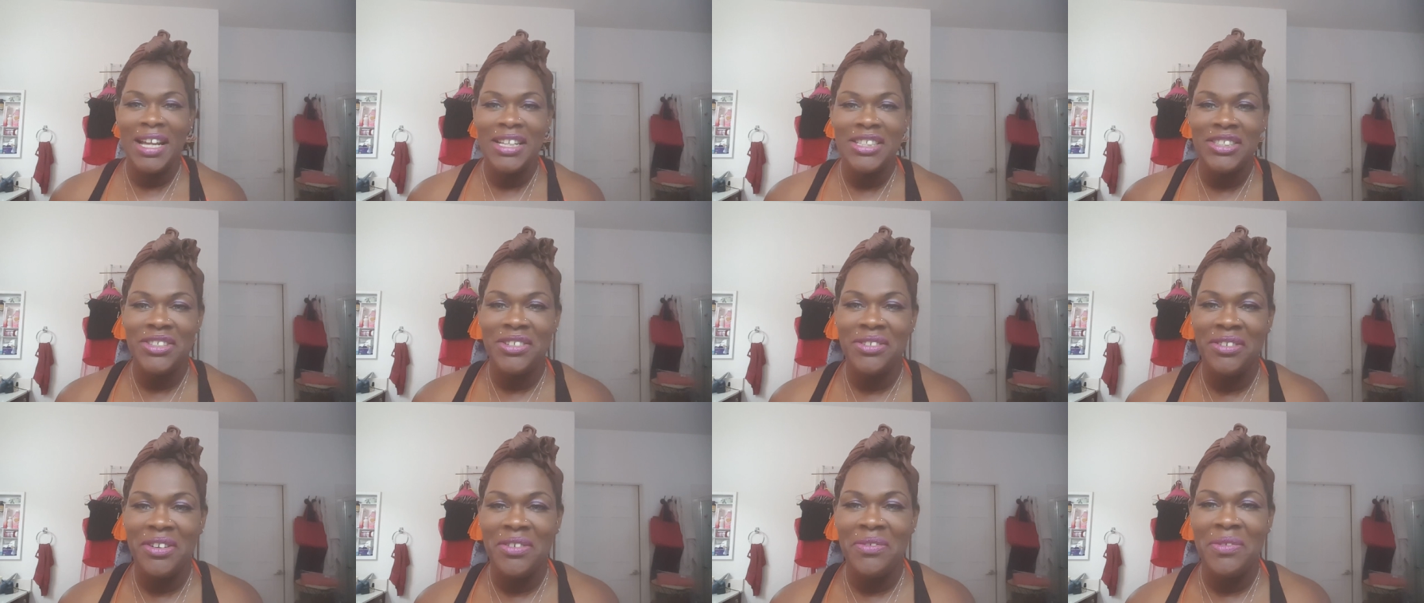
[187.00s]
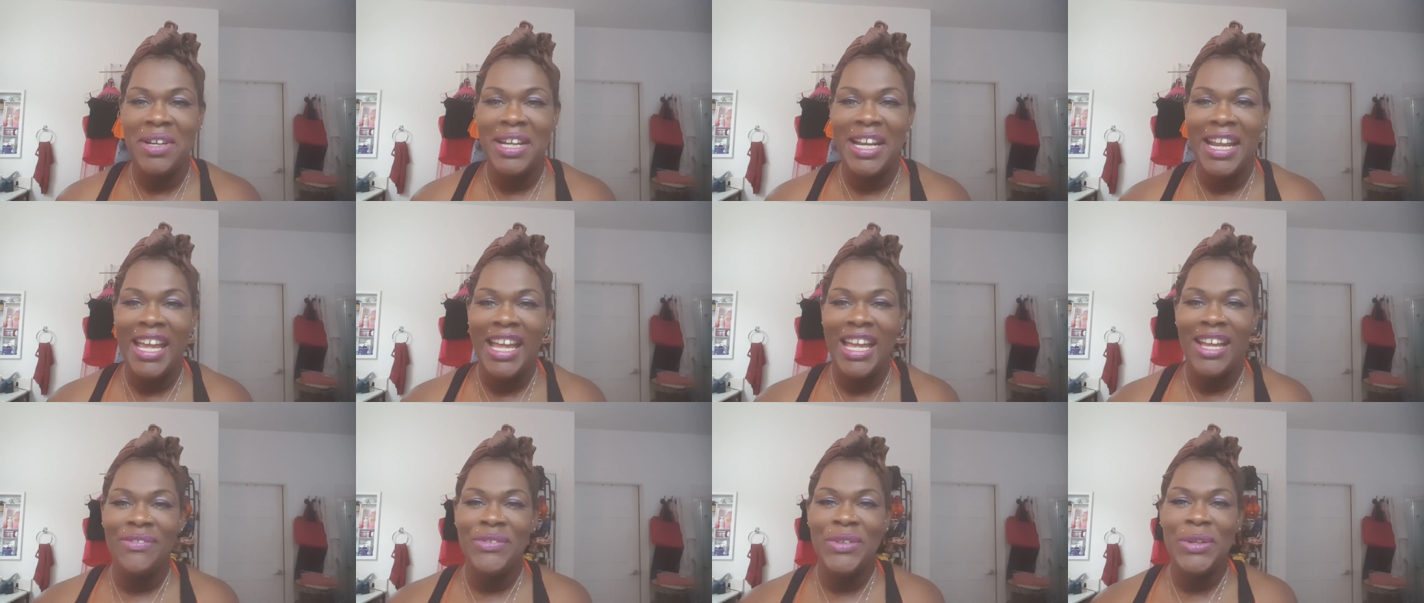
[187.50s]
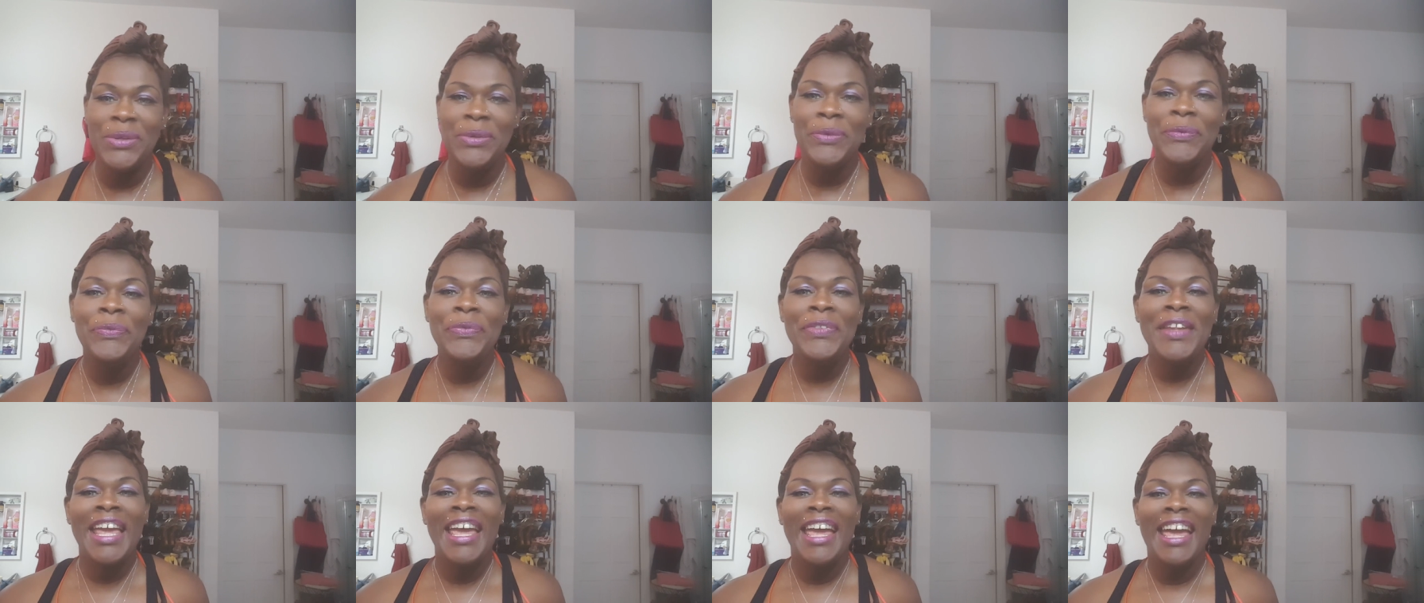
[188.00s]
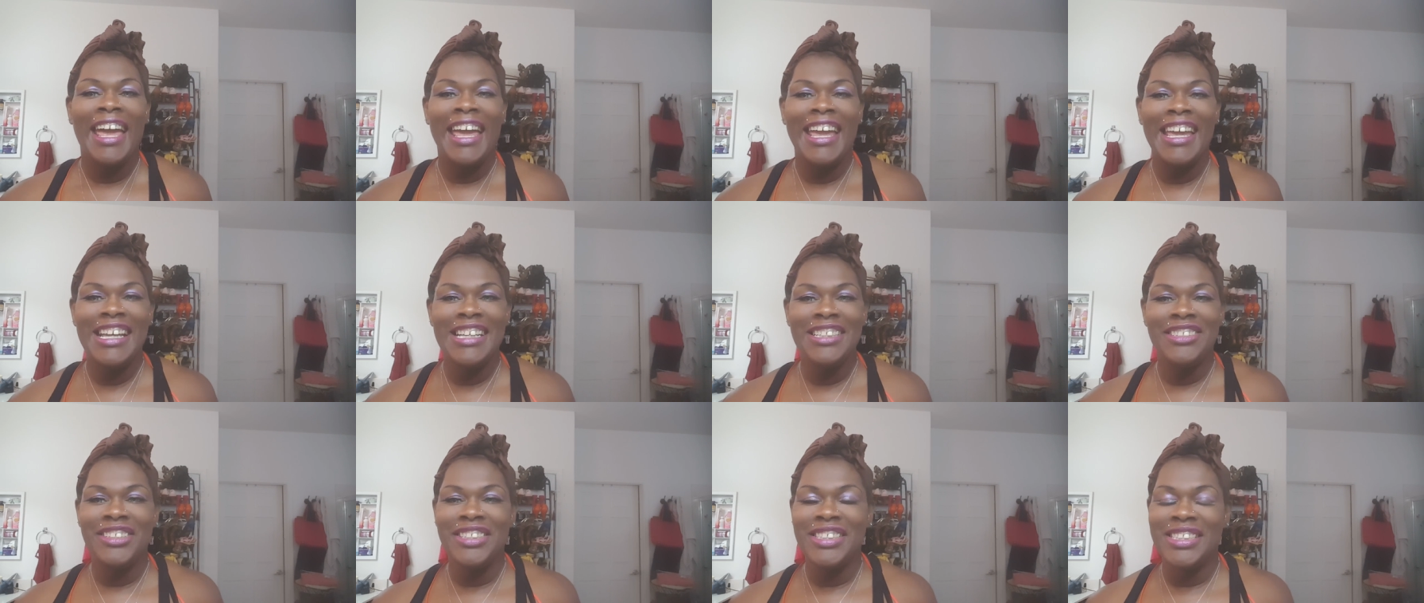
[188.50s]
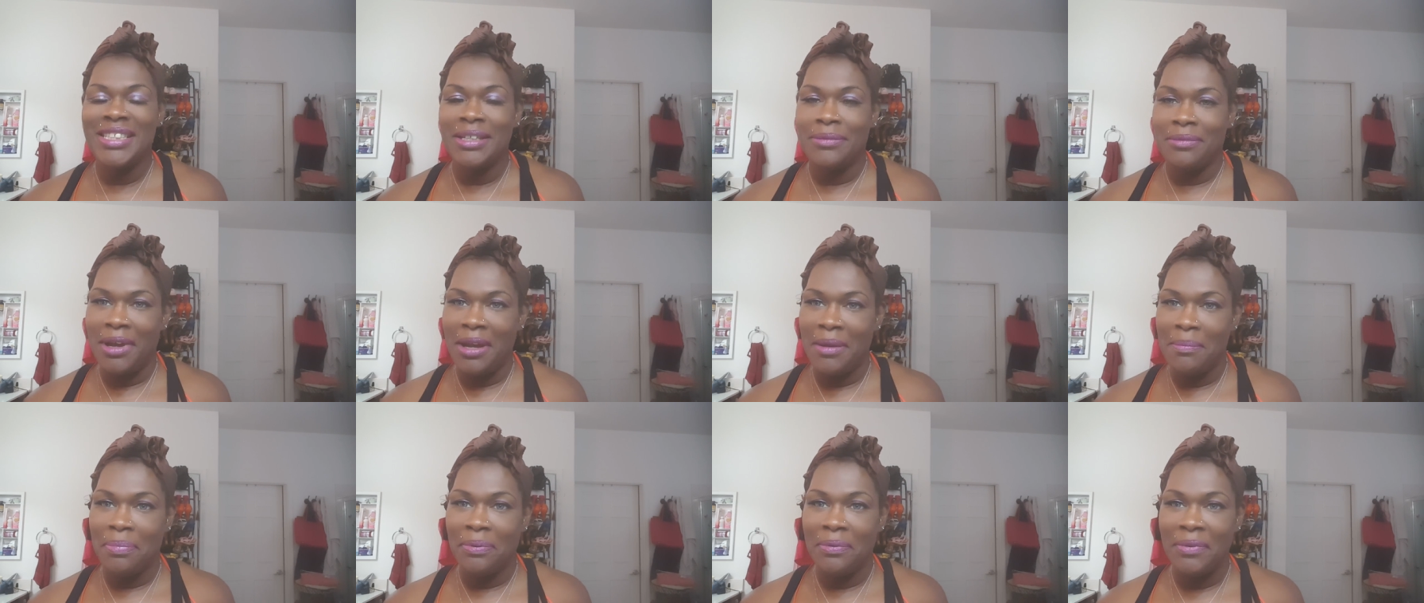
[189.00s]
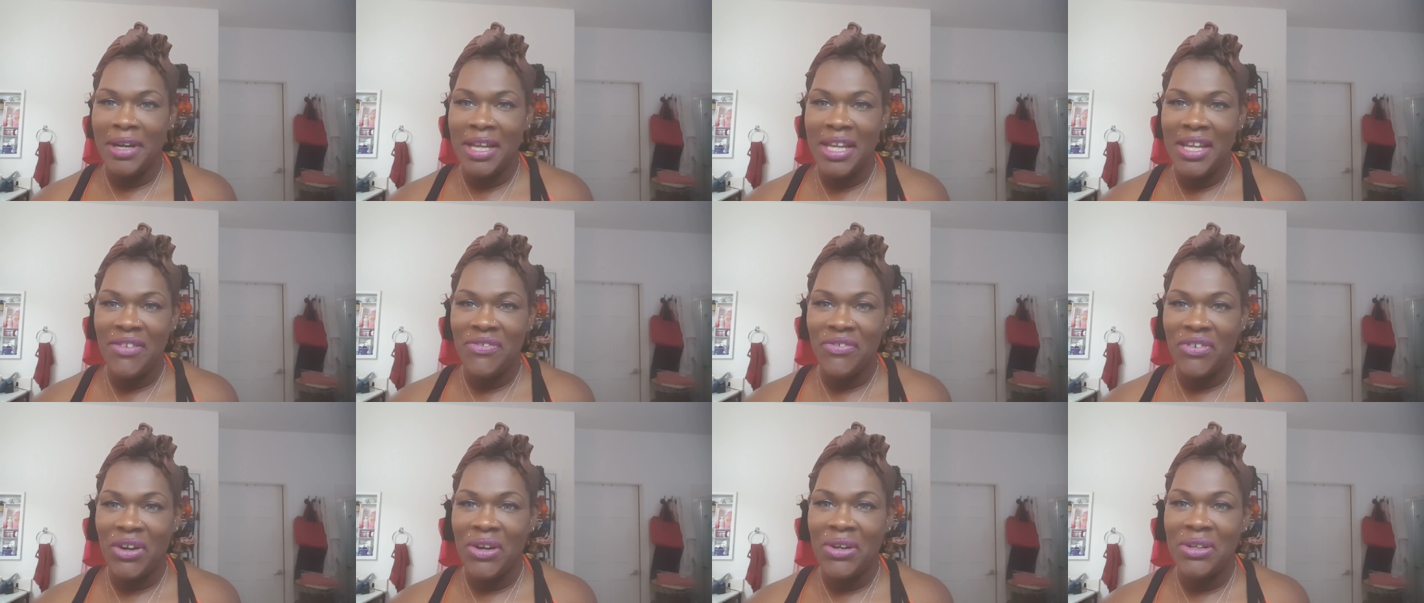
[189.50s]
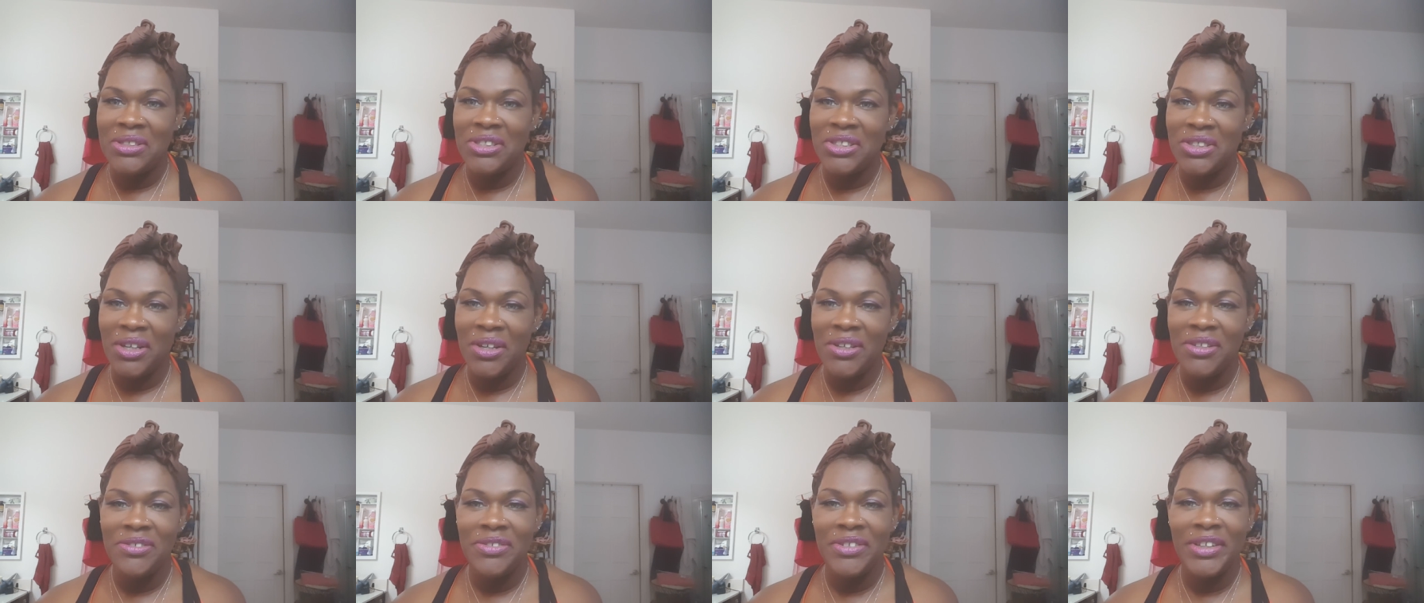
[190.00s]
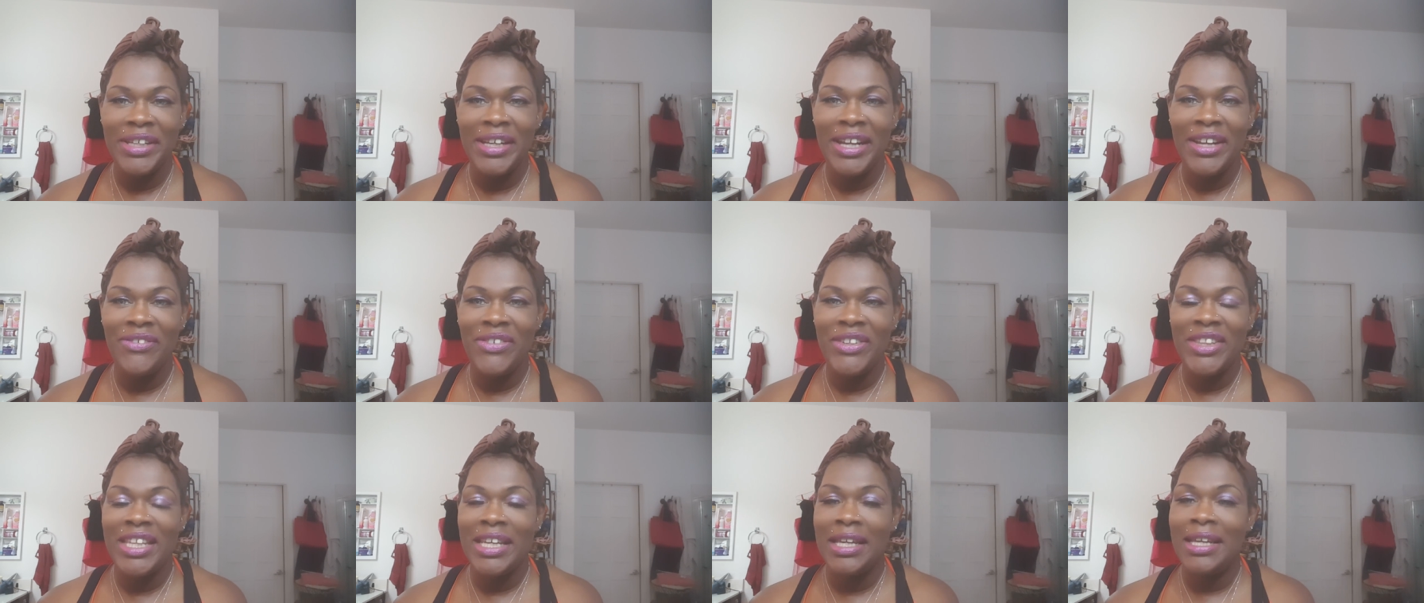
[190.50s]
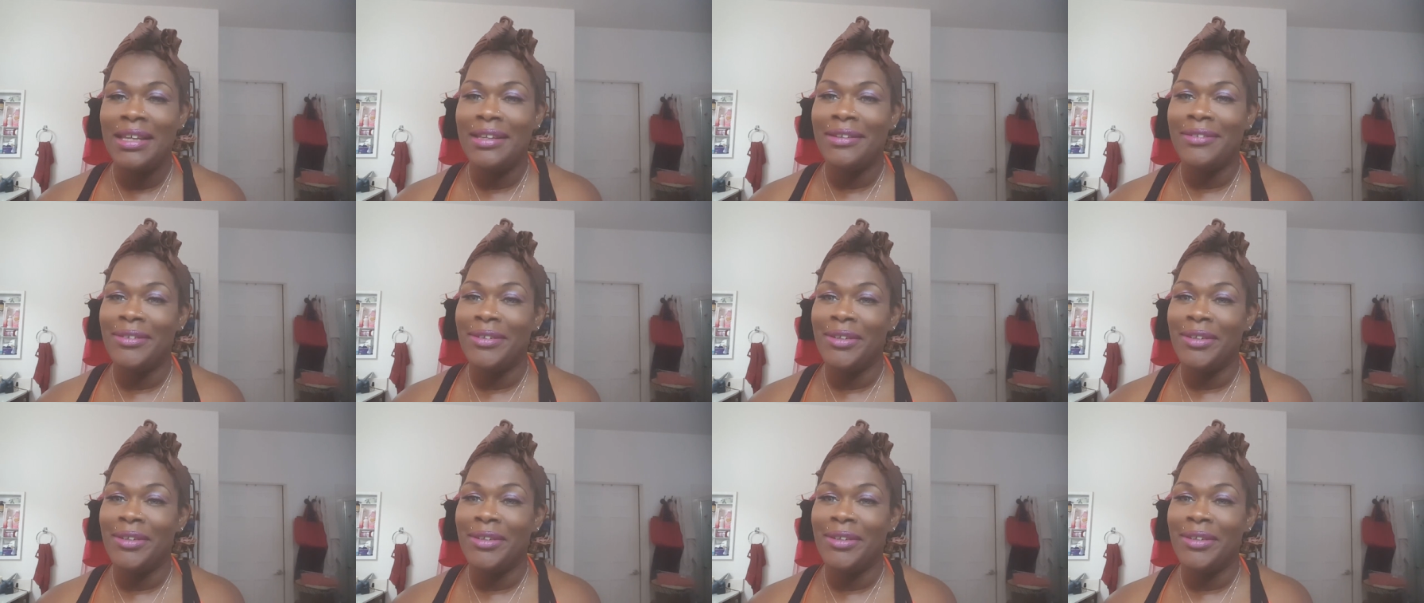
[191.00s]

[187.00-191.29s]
watched her and what have you. And she said, well, I'm praying for her surgery and everything.